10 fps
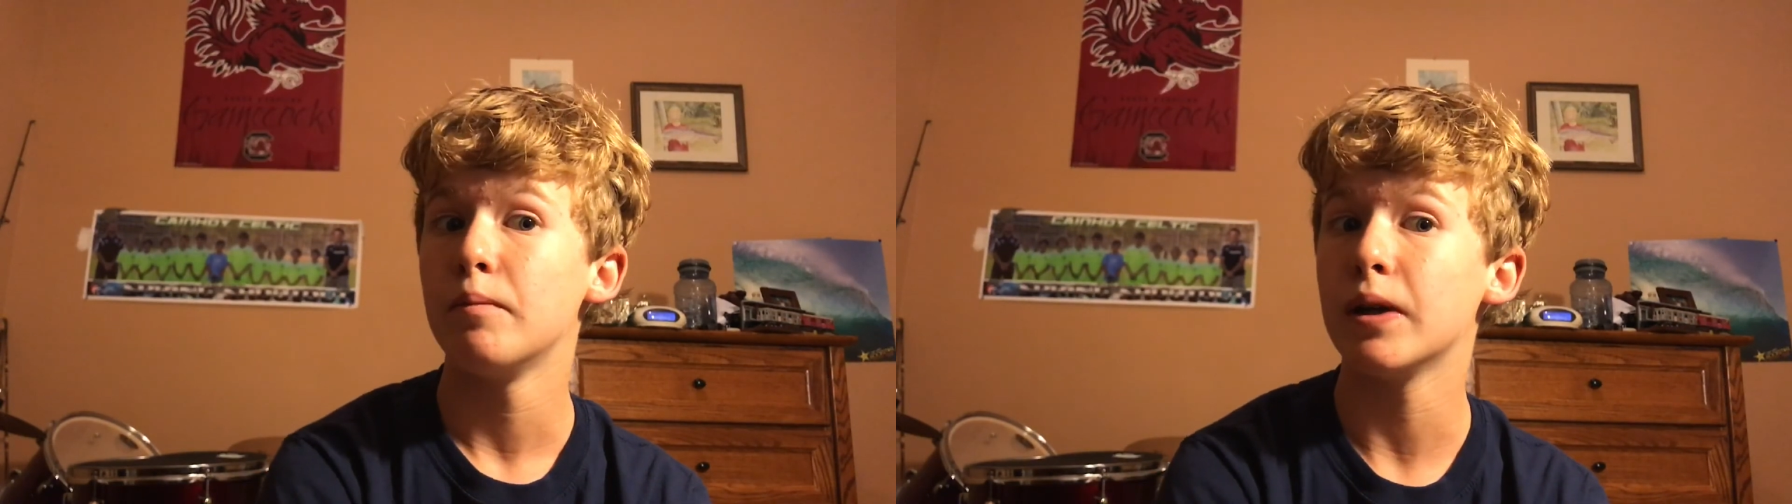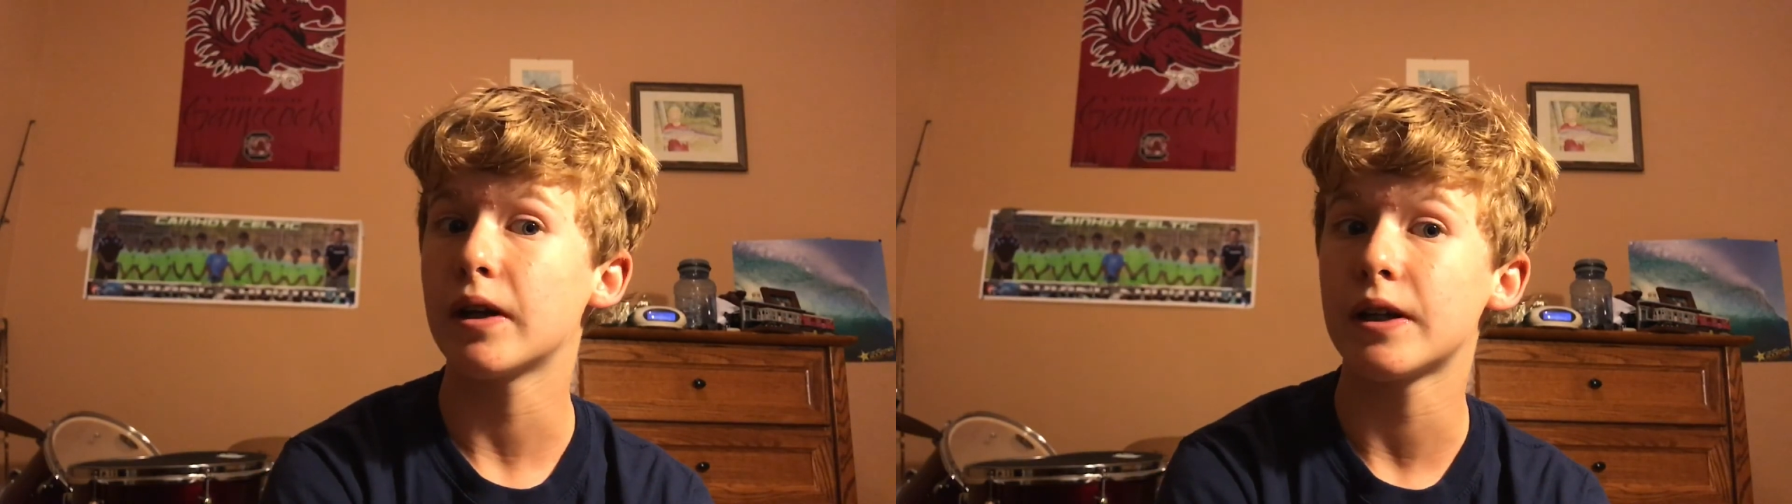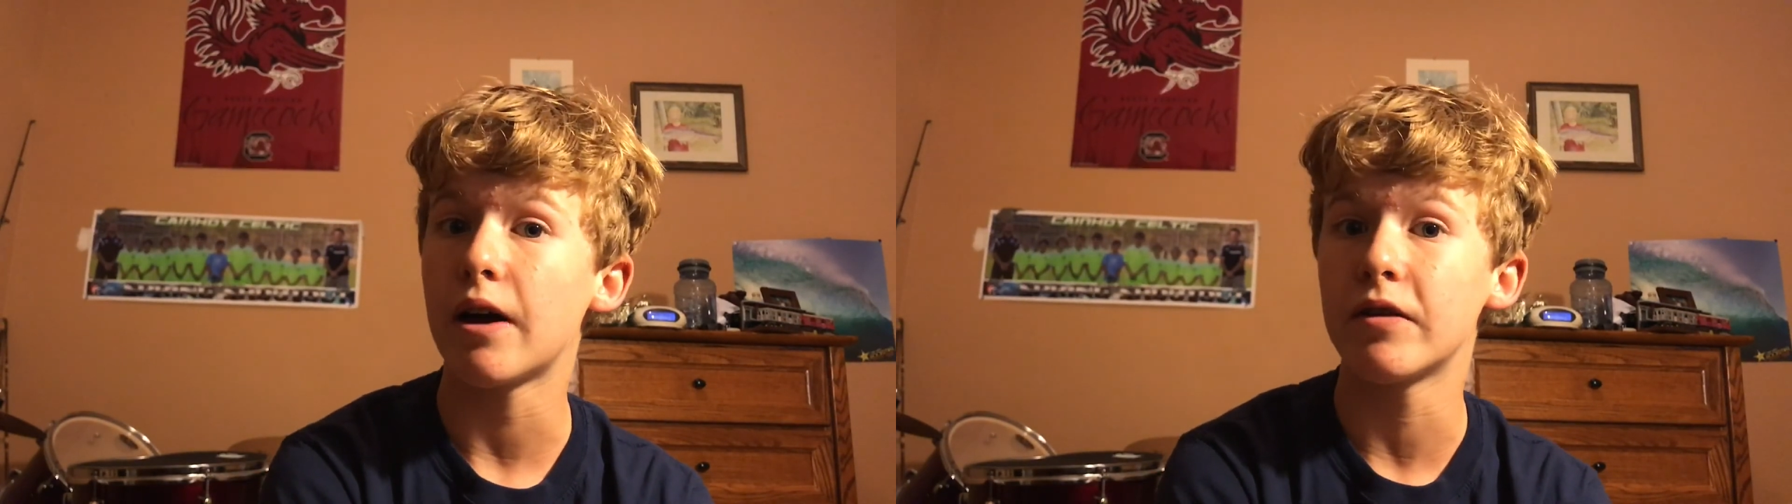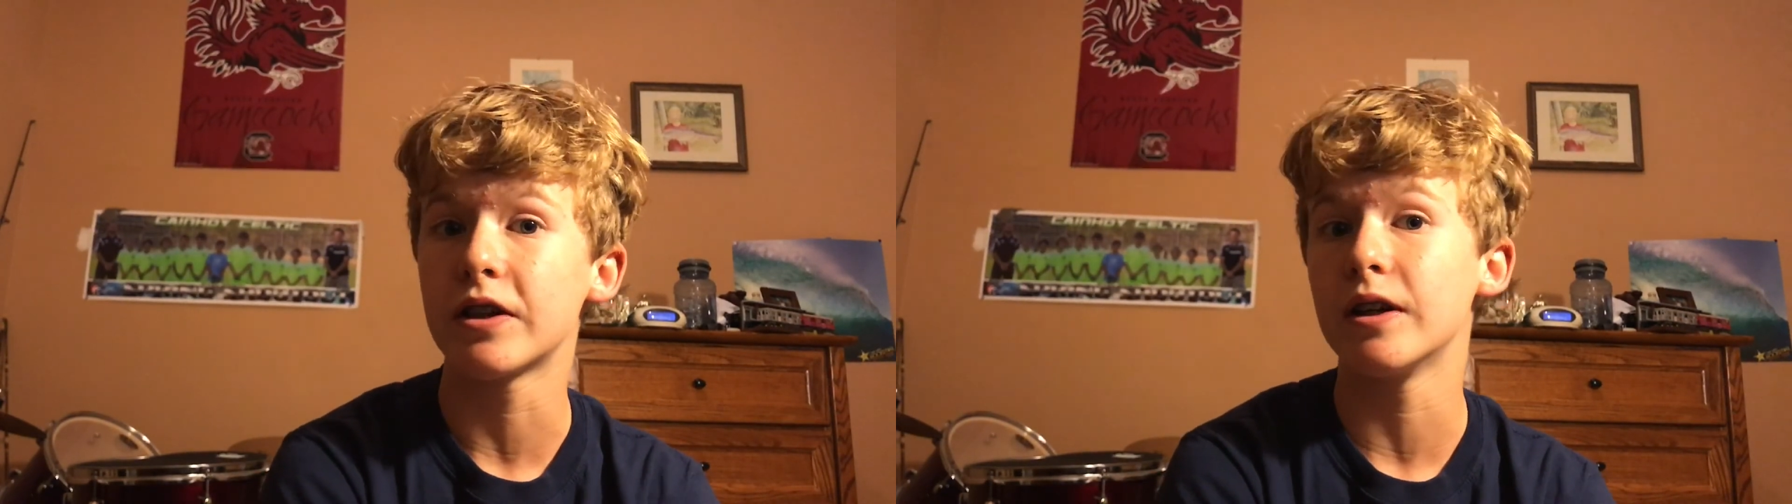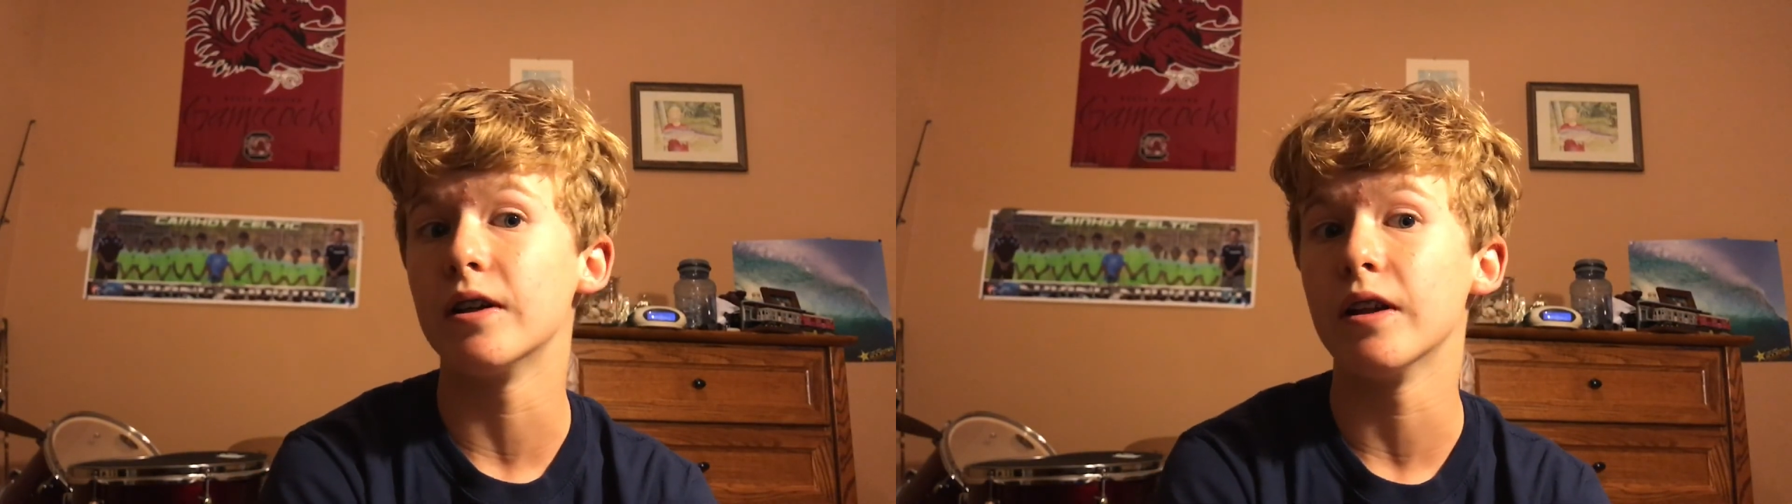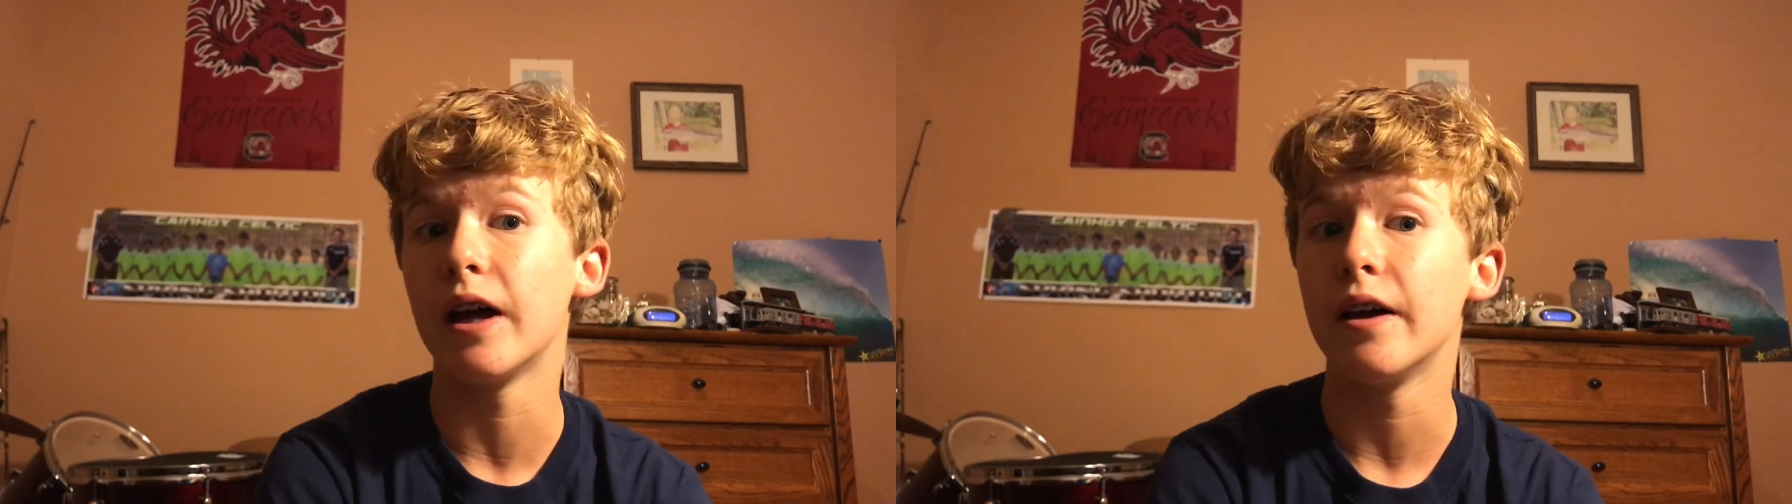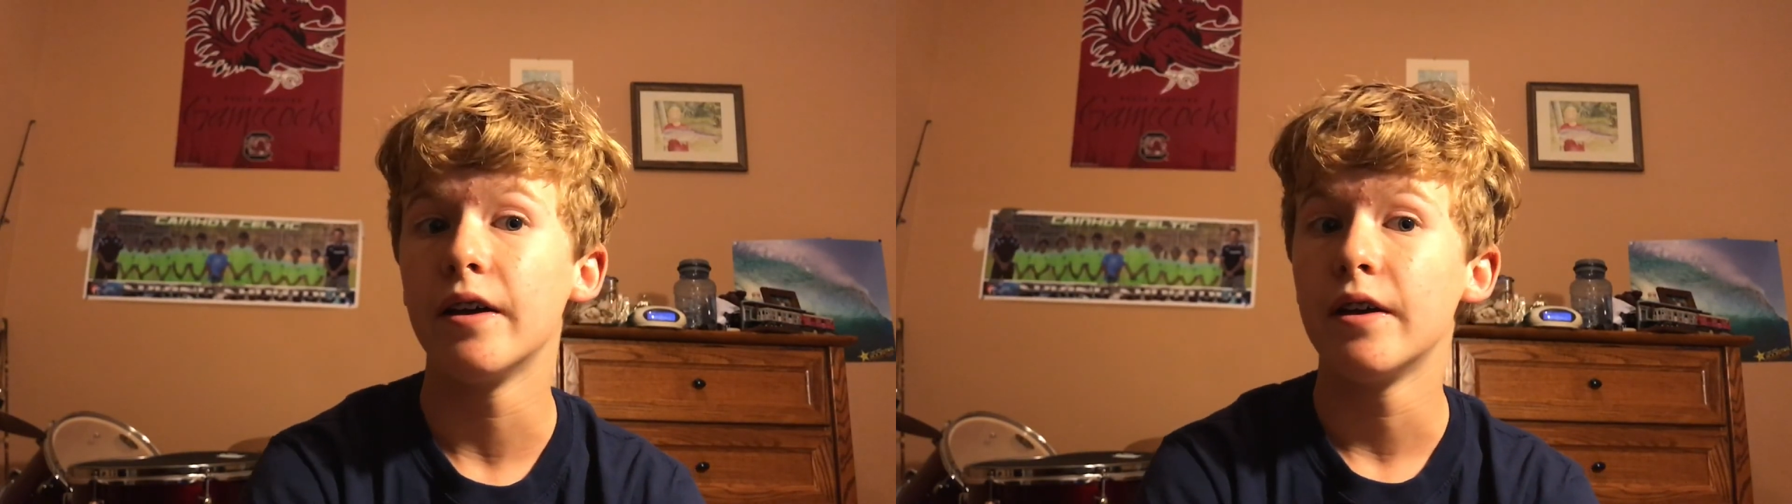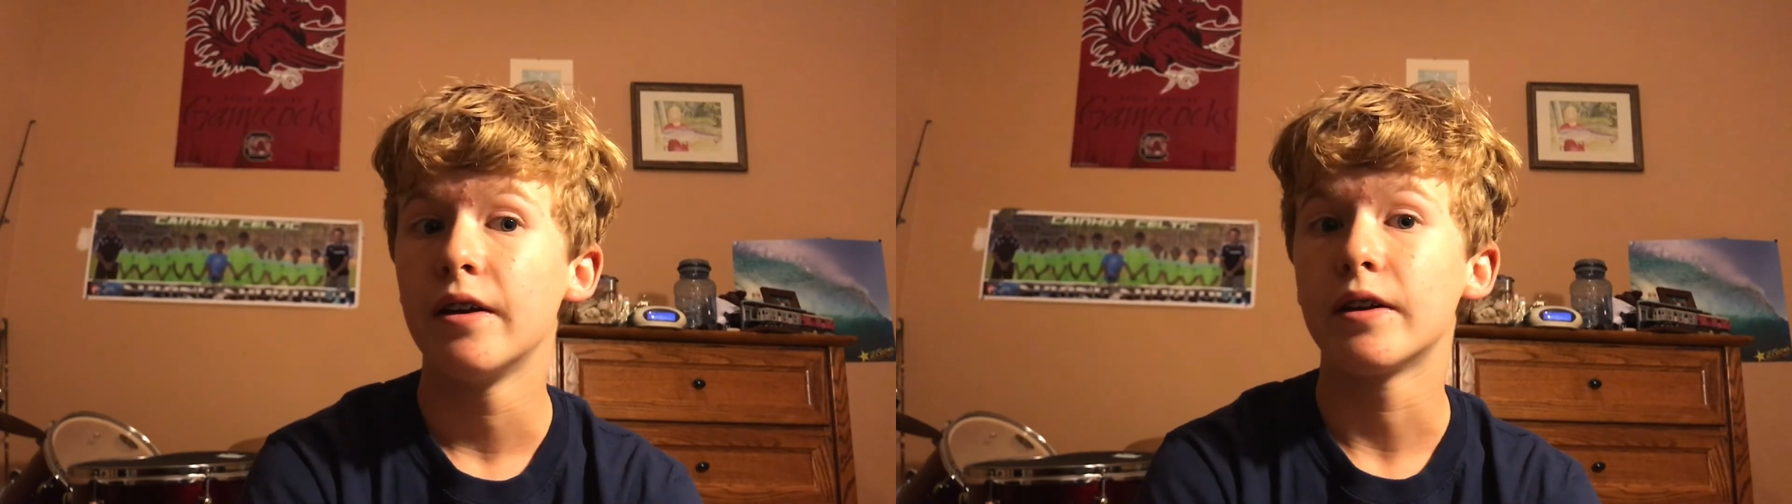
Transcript: because I wasn't going to let